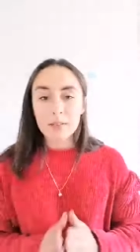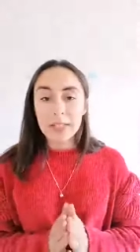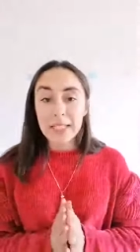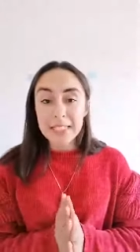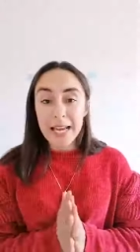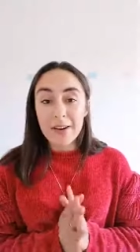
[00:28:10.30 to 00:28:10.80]

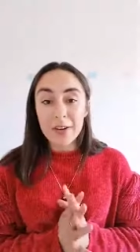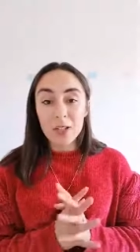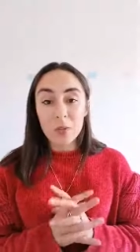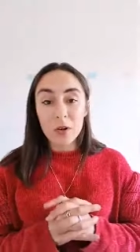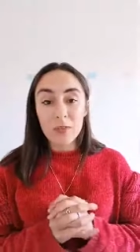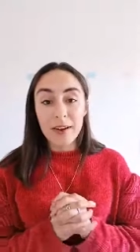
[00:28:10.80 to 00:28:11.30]
these
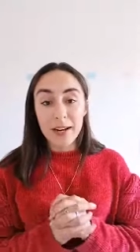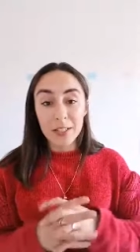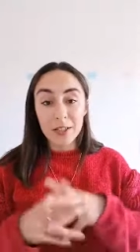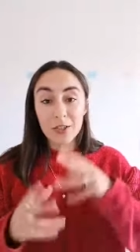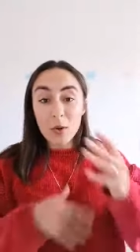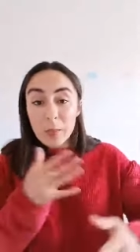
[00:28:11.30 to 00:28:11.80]
areas were
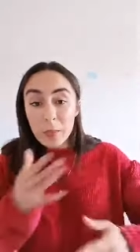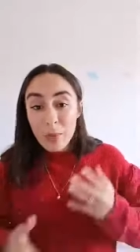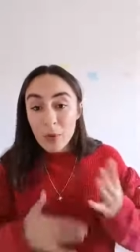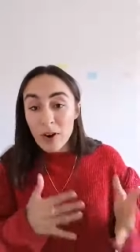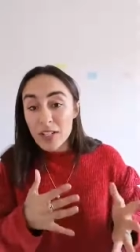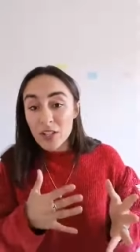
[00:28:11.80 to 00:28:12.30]
affected. So in
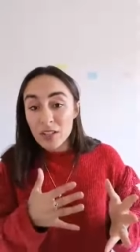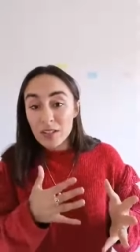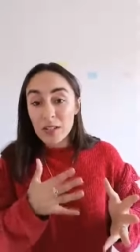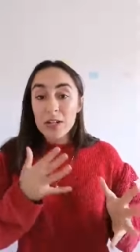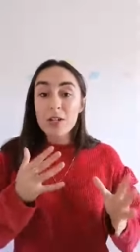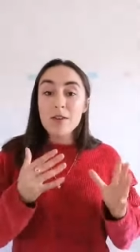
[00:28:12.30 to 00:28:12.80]
preparation